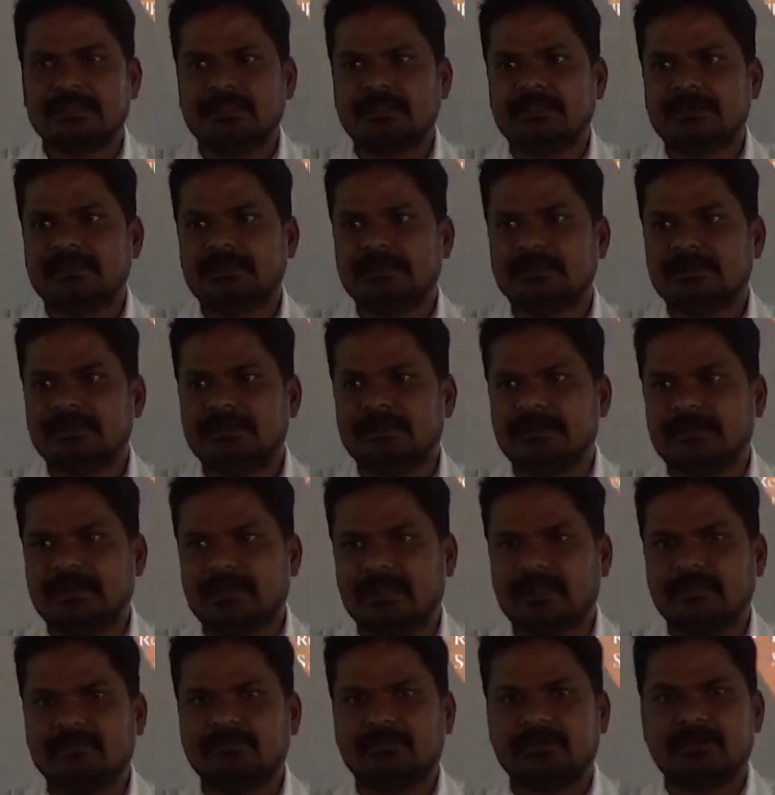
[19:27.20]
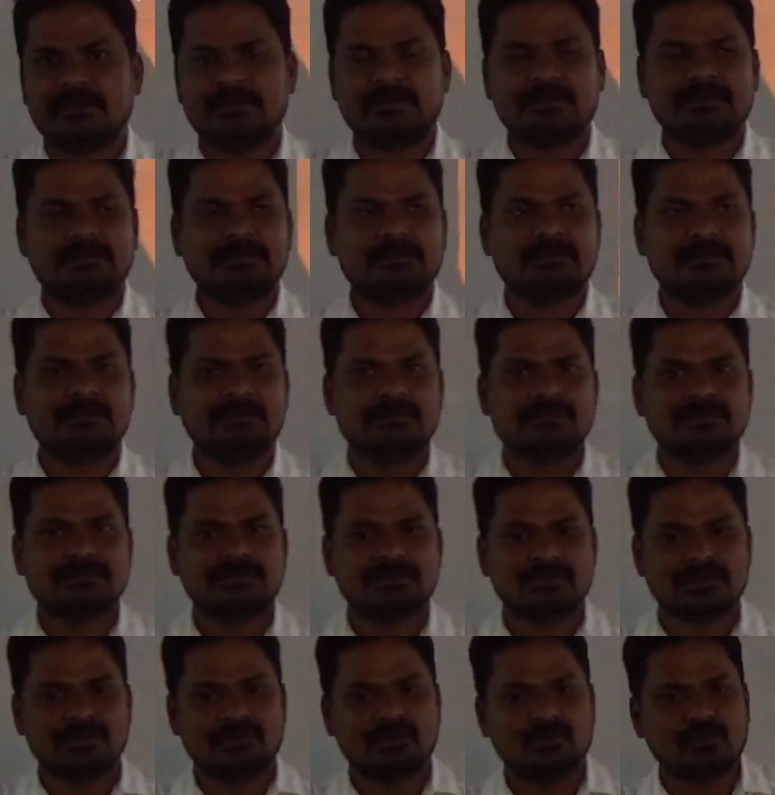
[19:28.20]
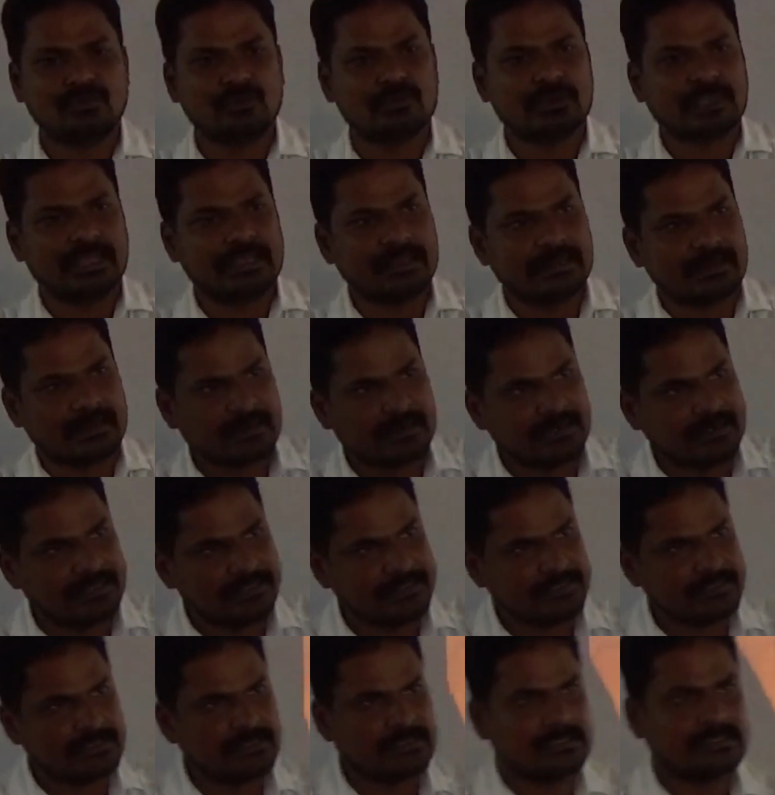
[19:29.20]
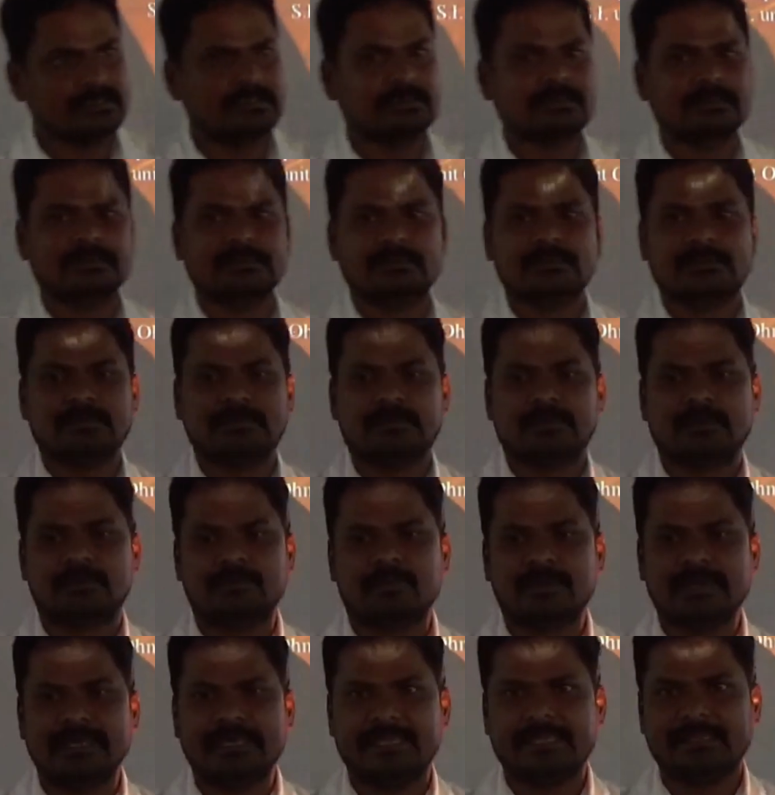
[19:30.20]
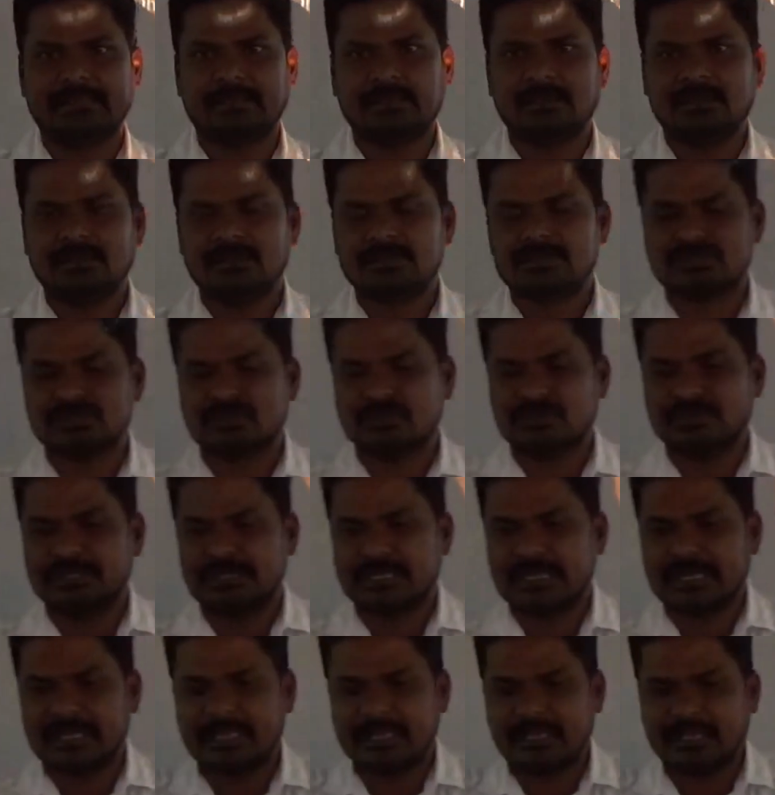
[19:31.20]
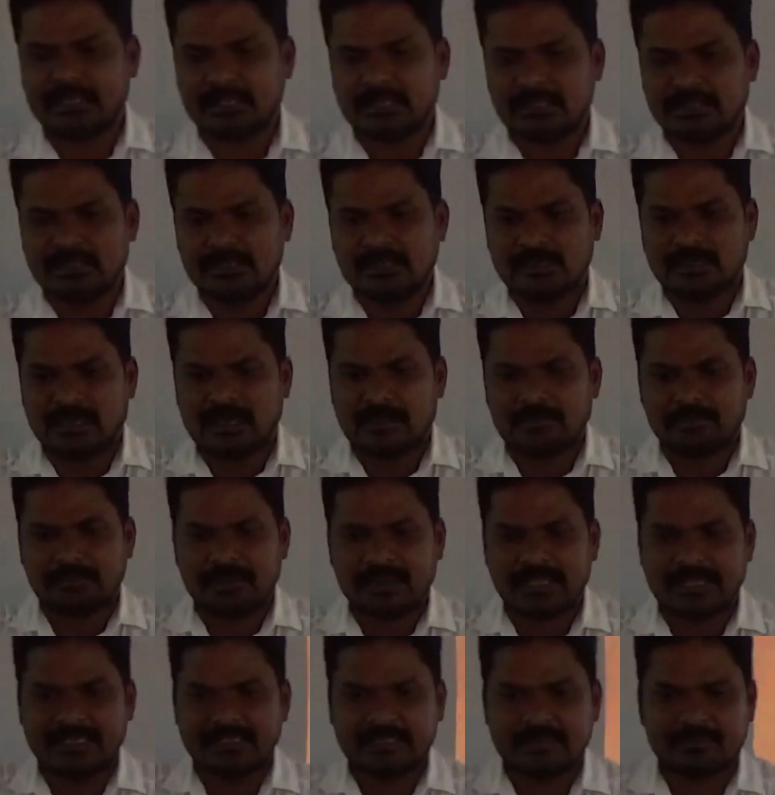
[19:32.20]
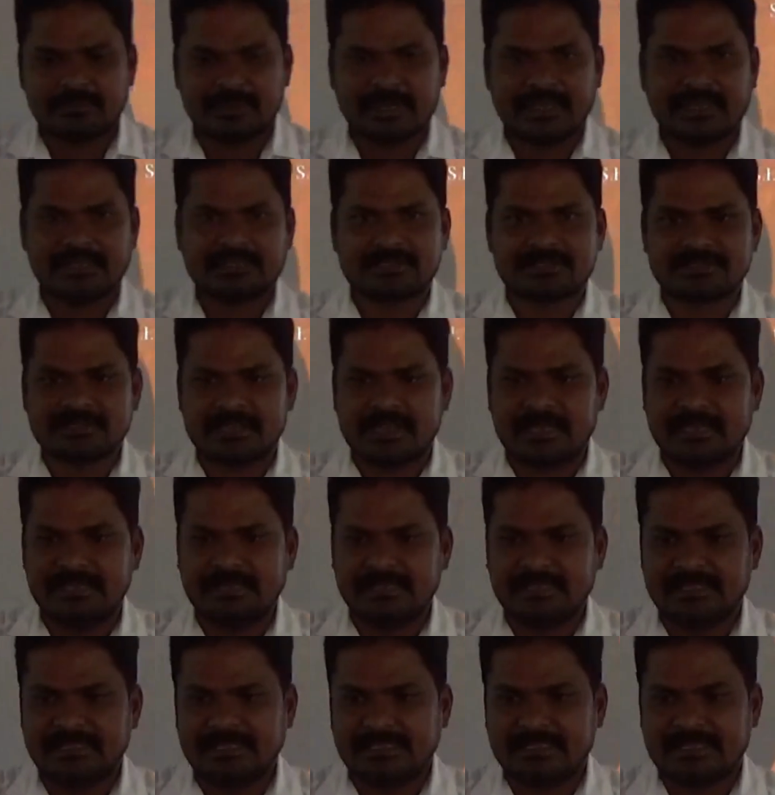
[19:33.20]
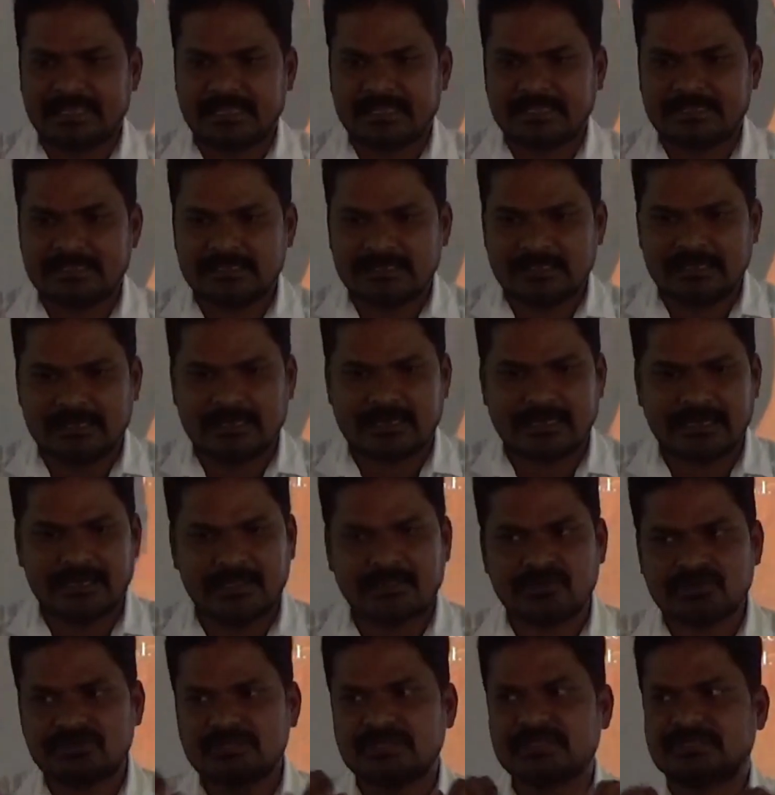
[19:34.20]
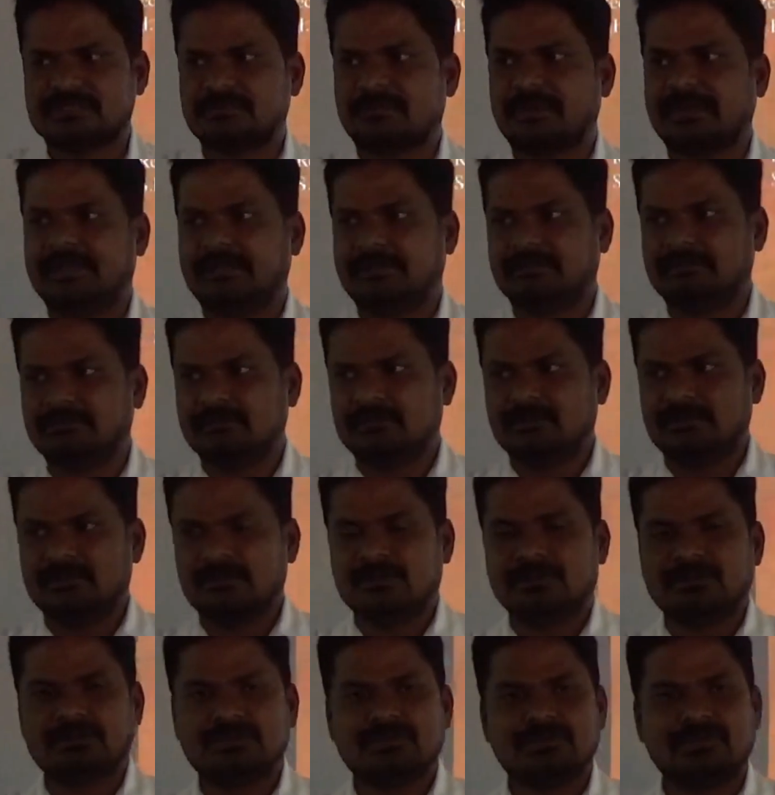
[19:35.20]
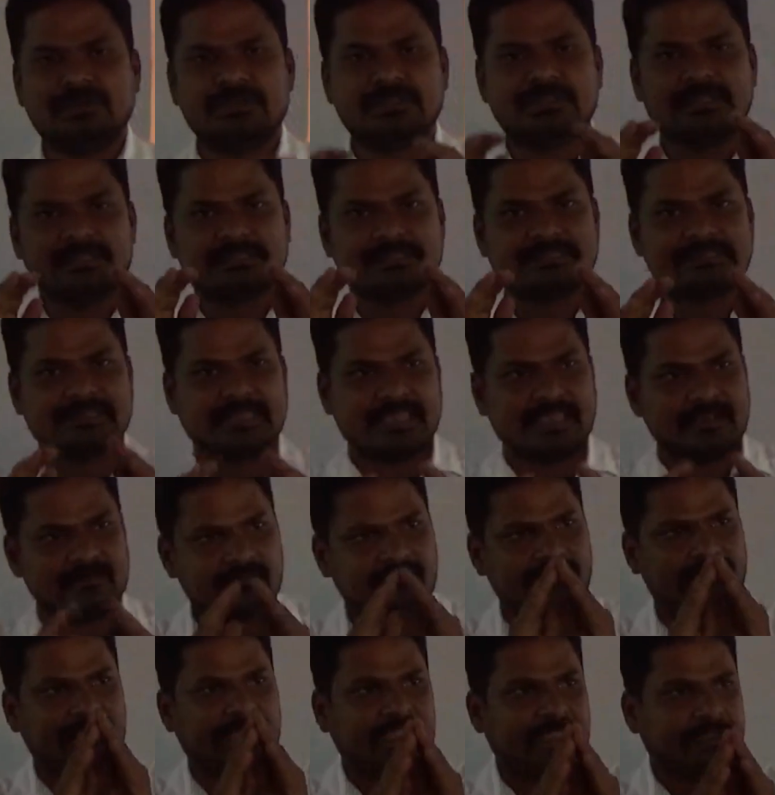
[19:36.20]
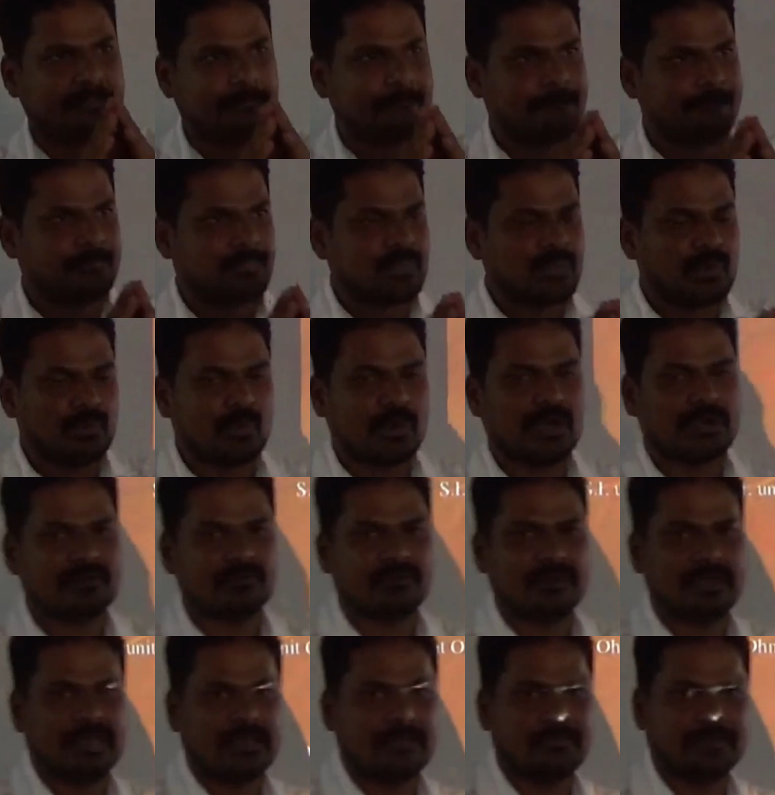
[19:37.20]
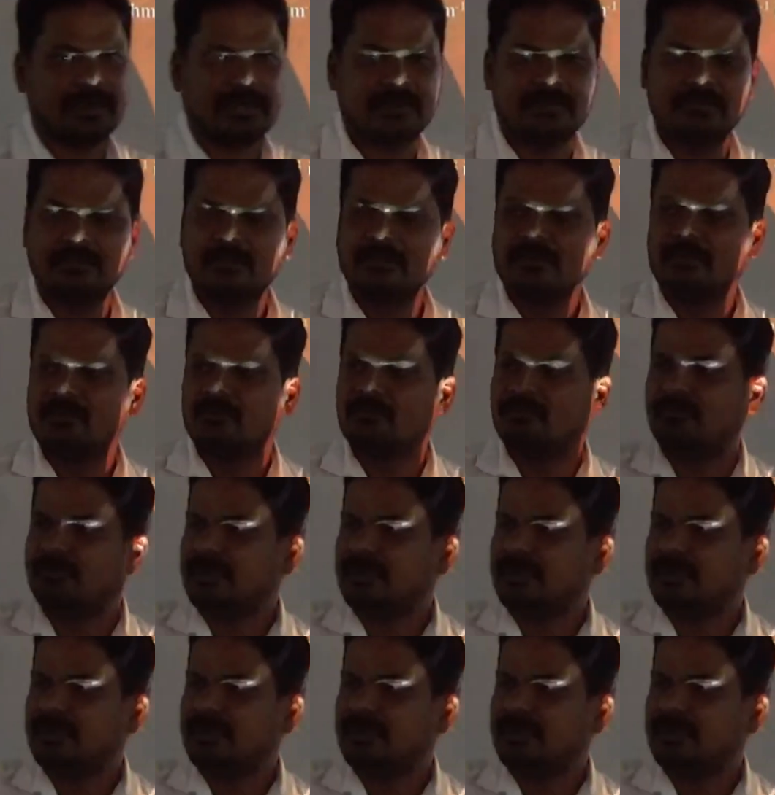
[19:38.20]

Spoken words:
The driver, so who can ride the bike, so he can apply the brakes and he can reduce the speed. So in the same way, what will happen?